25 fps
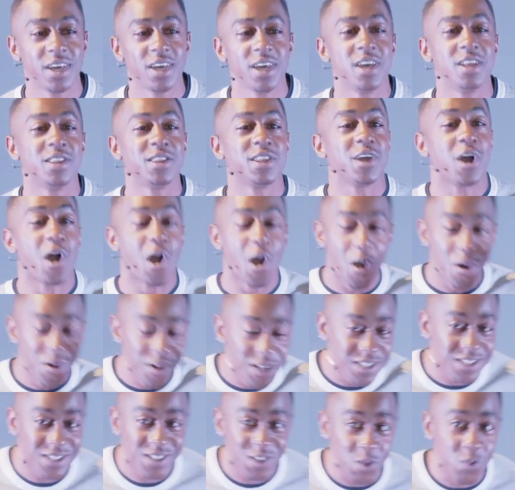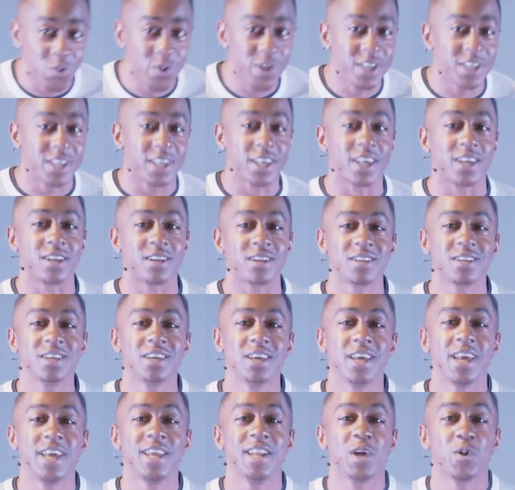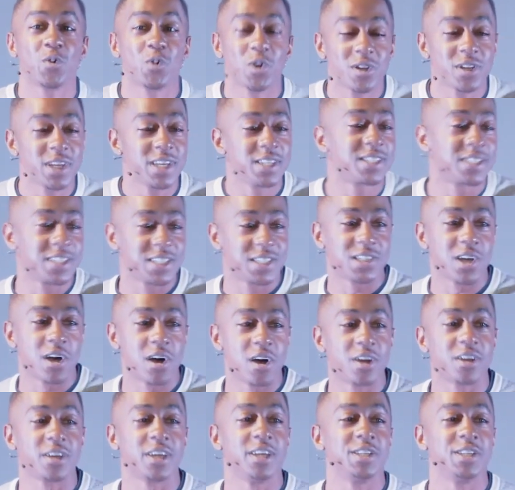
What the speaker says: and the artist The Weeknd, and it released the song,